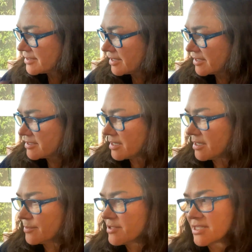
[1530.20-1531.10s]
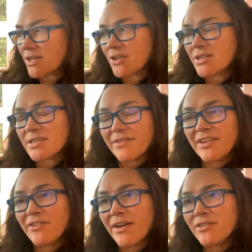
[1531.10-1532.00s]
then it's
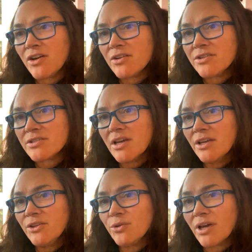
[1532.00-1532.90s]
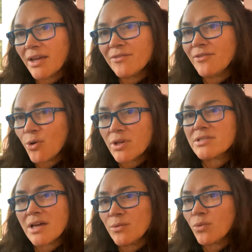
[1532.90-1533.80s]
$675. You can
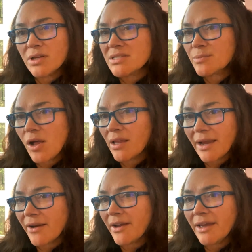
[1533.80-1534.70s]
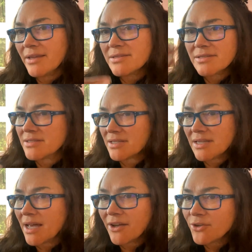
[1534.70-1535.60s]
focus on one small area and
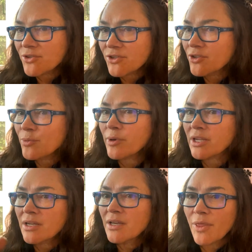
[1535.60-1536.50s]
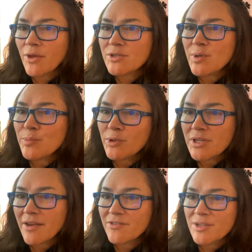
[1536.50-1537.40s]
see how you do, but those people
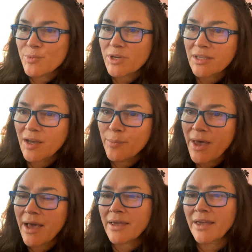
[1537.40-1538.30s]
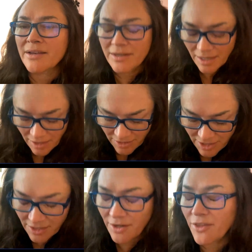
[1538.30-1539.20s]
have typically come back and
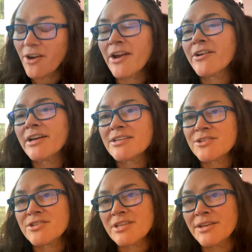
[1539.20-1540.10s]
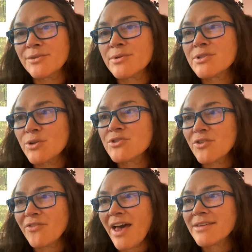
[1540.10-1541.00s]
done another area because they're seeing the results so
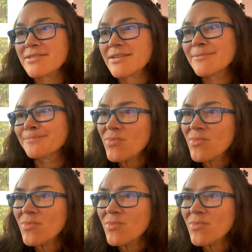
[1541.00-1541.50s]
fast.